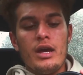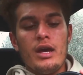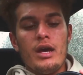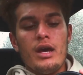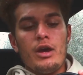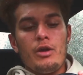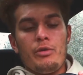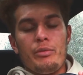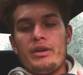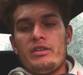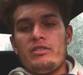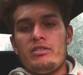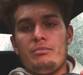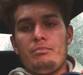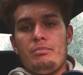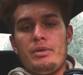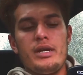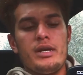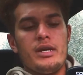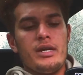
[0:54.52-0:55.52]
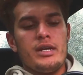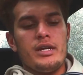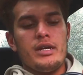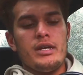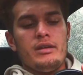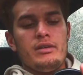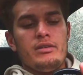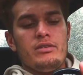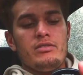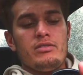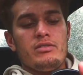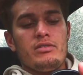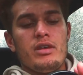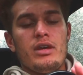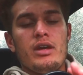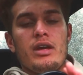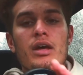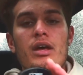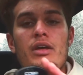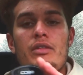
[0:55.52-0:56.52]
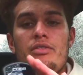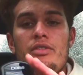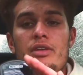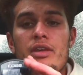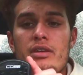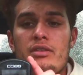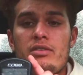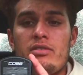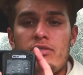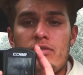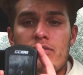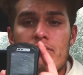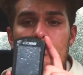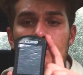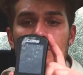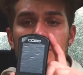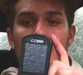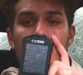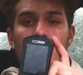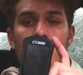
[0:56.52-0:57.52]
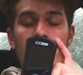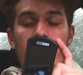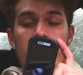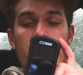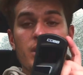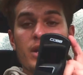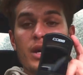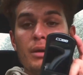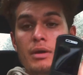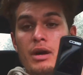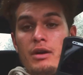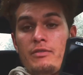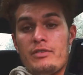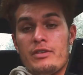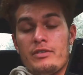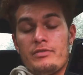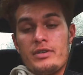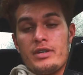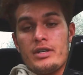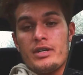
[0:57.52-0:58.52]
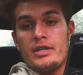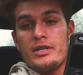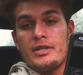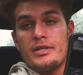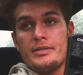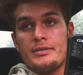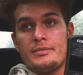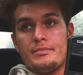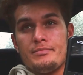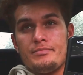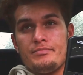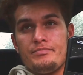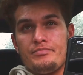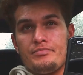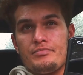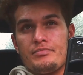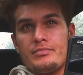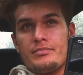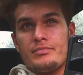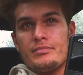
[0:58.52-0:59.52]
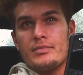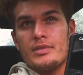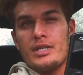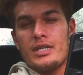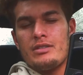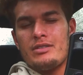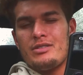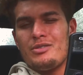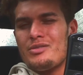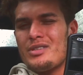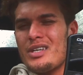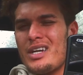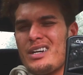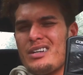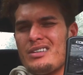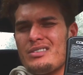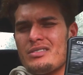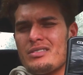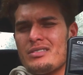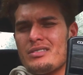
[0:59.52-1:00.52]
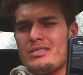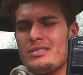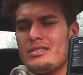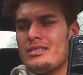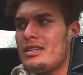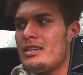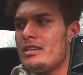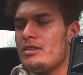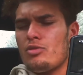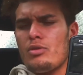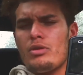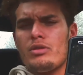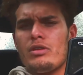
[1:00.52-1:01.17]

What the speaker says: Reason being is this one come off of a 2000. It's one of those